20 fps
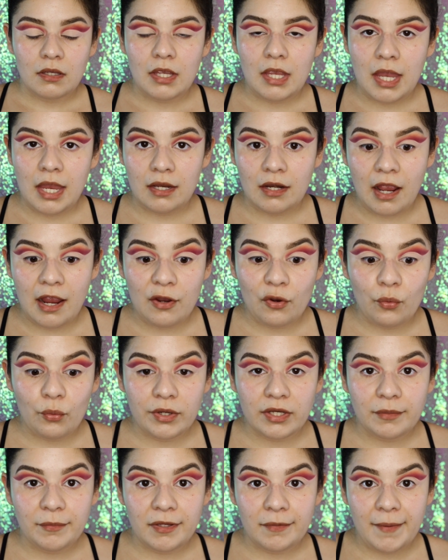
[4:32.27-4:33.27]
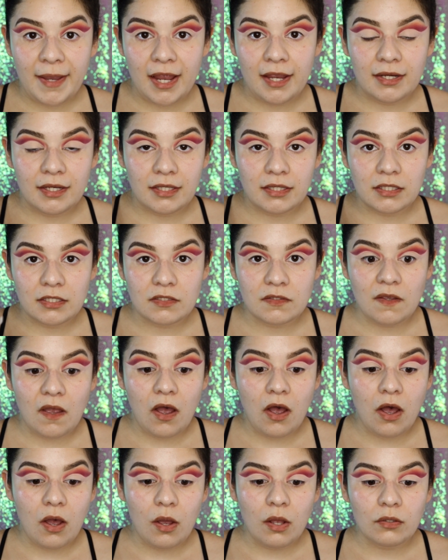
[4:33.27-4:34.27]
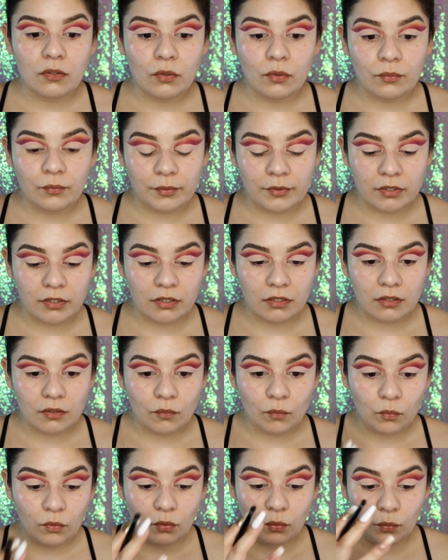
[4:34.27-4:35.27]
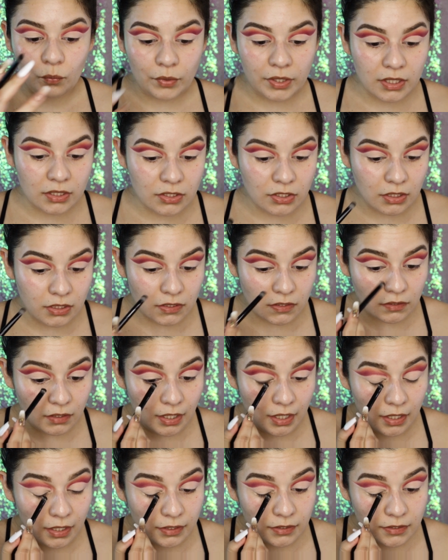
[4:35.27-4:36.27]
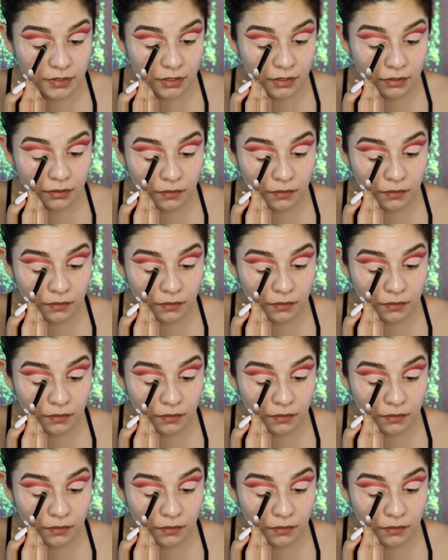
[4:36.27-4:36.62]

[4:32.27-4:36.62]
And I'm going to be patting this all over where we just cut.